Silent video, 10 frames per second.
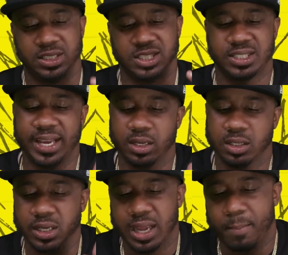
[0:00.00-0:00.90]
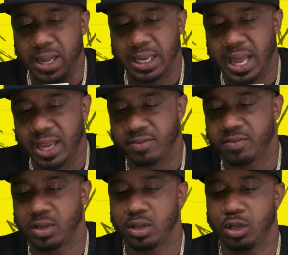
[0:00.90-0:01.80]
Just take a look at my life.
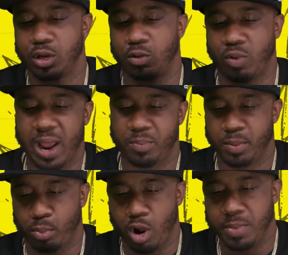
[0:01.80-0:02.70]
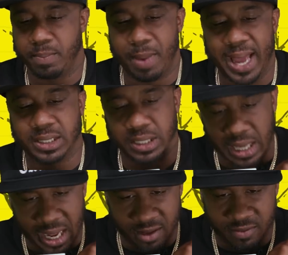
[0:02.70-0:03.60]
Rapping brought me back to
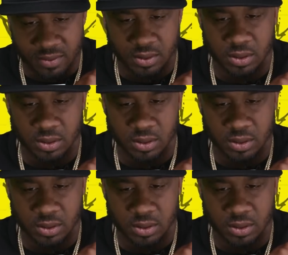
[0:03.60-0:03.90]
life.